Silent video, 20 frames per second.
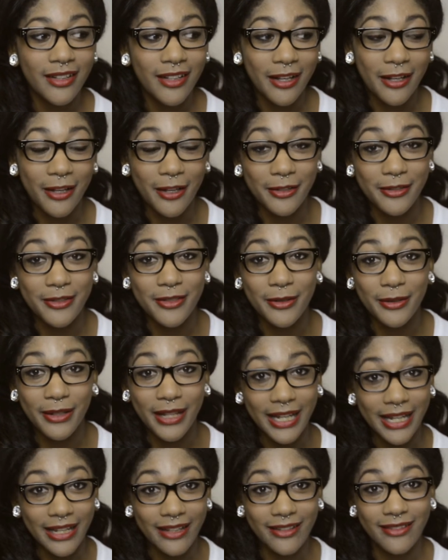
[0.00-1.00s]
I also
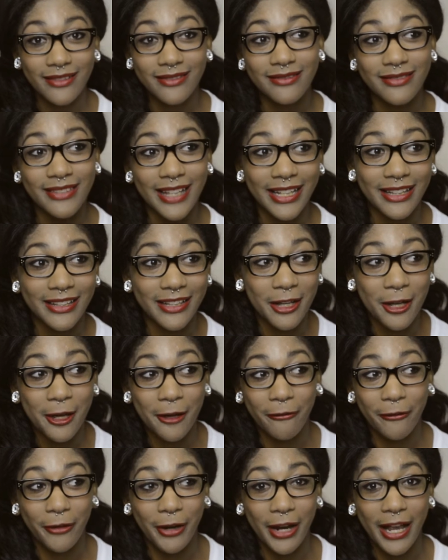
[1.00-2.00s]
like that the
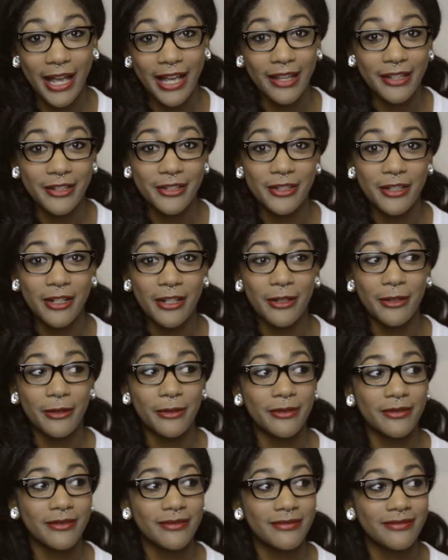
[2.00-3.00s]
cover has,
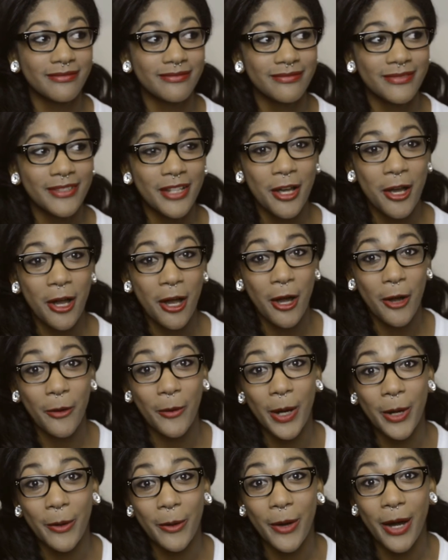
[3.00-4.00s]

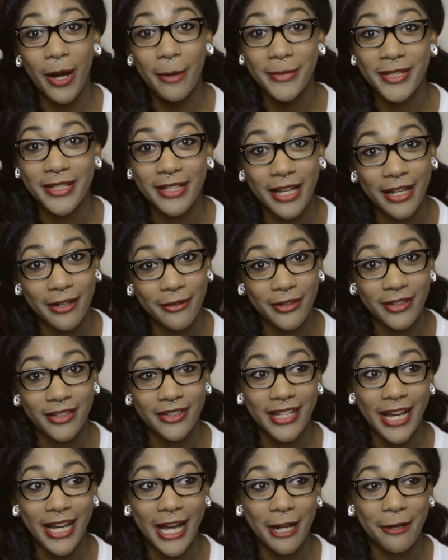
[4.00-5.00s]
Ho-Ho Homicide on the
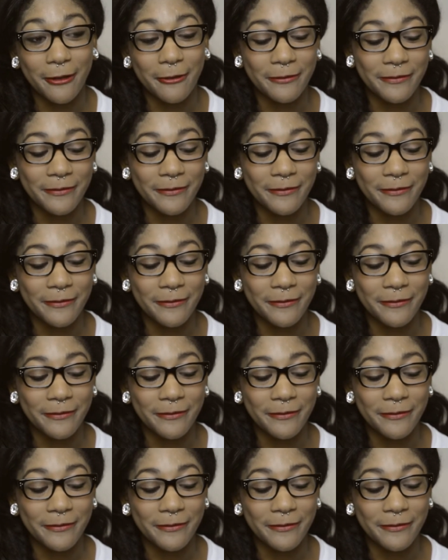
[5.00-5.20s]
title.